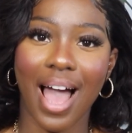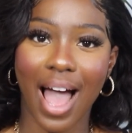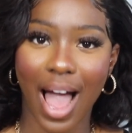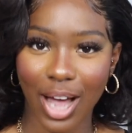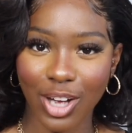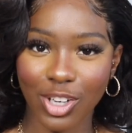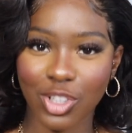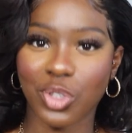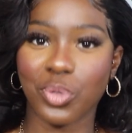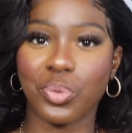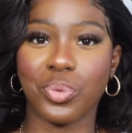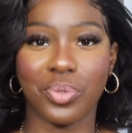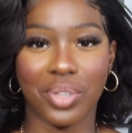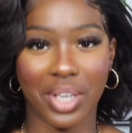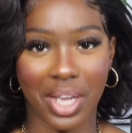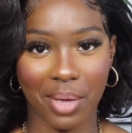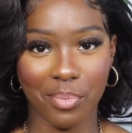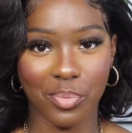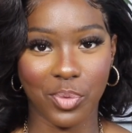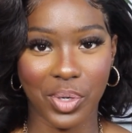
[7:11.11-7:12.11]
actual
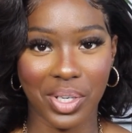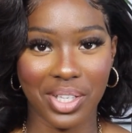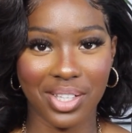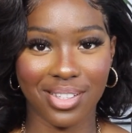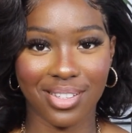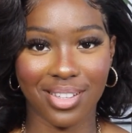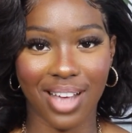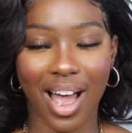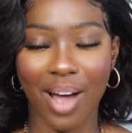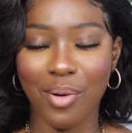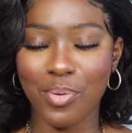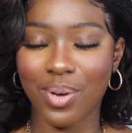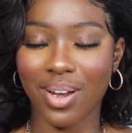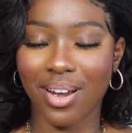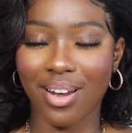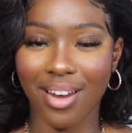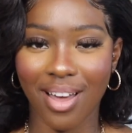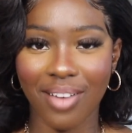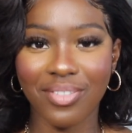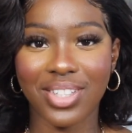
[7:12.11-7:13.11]
name was. I would
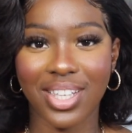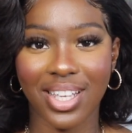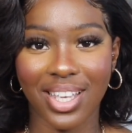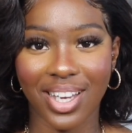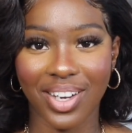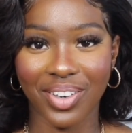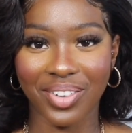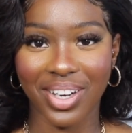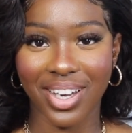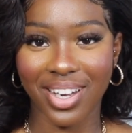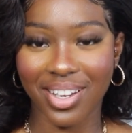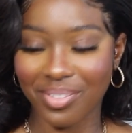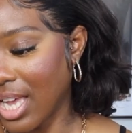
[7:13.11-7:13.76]
love to hear it.